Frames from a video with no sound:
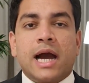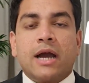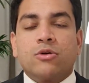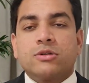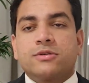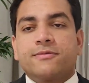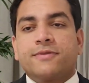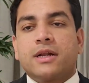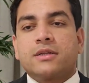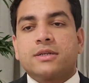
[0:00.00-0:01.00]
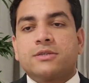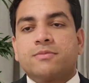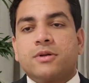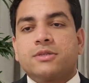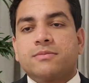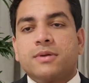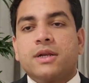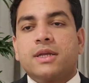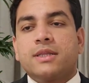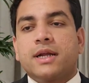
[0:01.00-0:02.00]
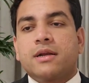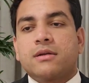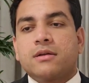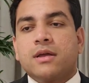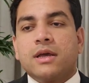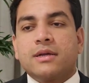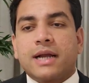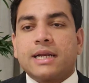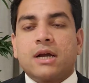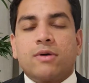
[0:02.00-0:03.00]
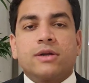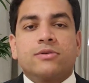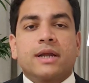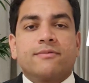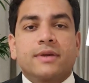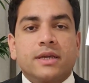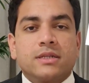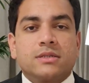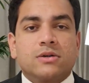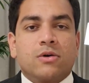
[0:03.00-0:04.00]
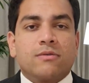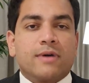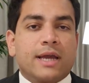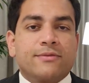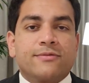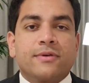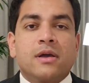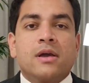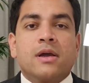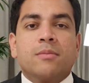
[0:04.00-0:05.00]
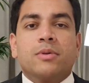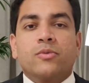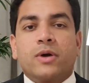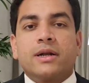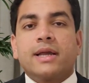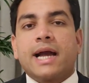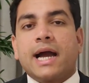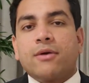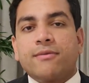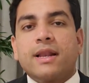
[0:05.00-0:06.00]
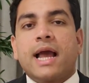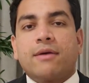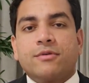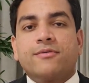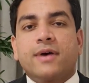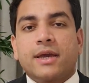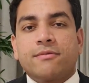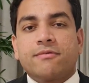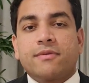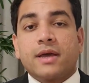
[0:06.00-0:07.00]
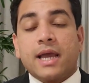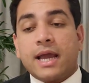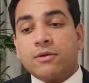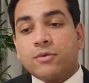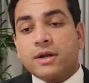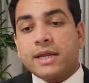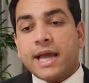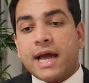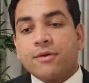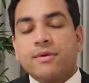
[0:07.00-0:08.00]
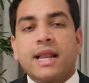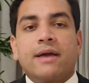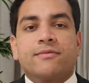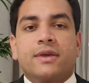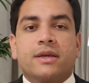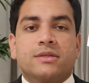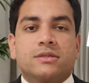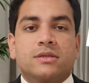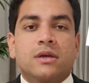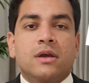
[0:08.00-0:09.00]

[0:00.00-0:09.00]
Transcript: I also felt the responsibility that right now I don't have kids or wife, but one day I will have a wife and one day I will have kids.